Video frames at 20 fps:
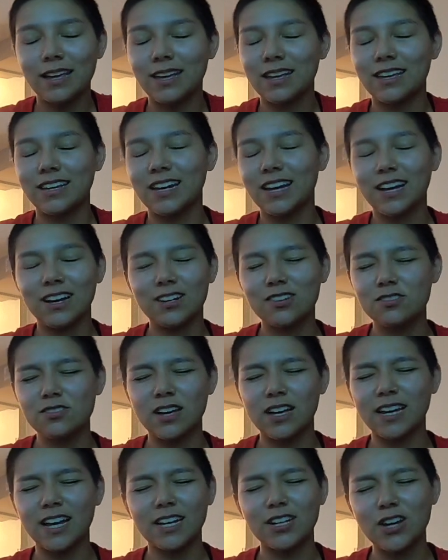And
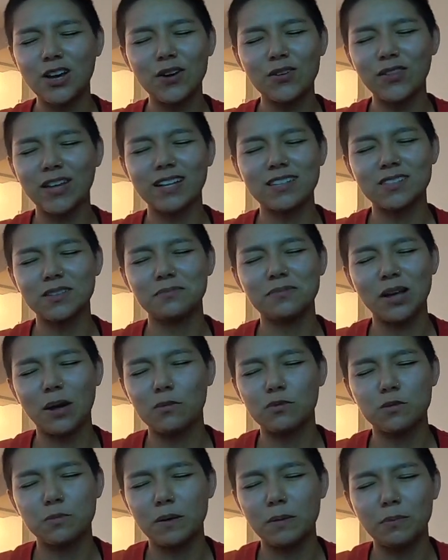I know that
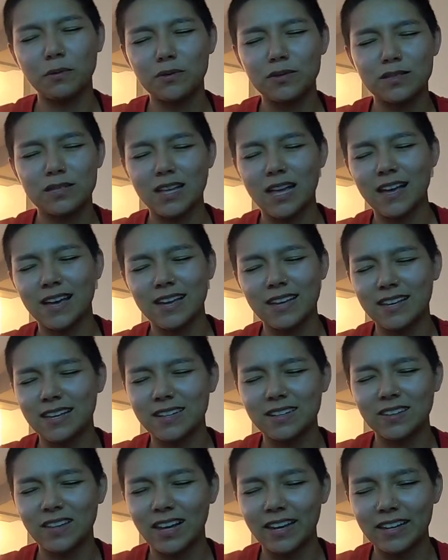sometimes people
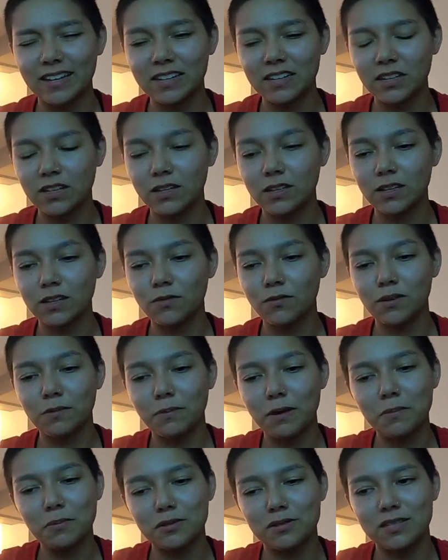say, like, when
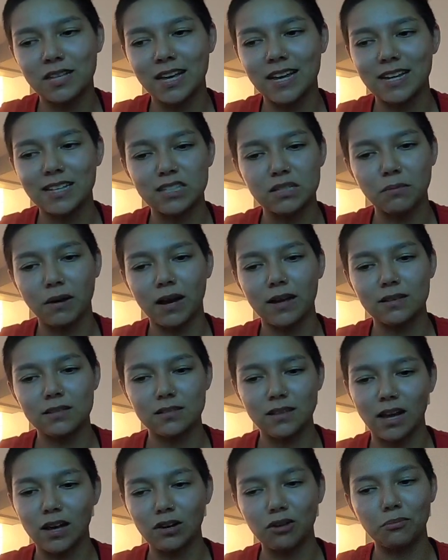people say it's my
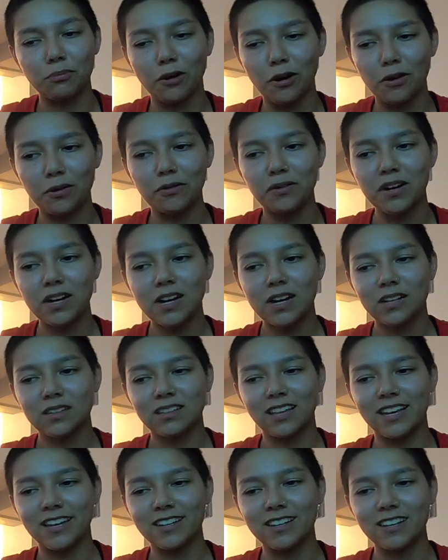style, bro,
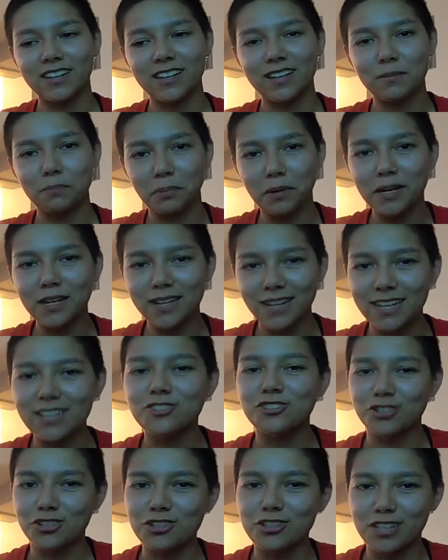like, but it
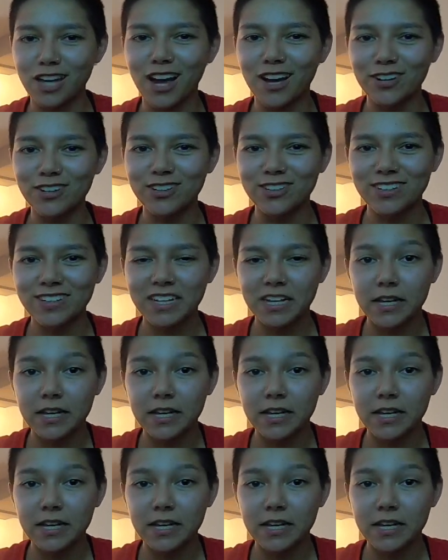is your style.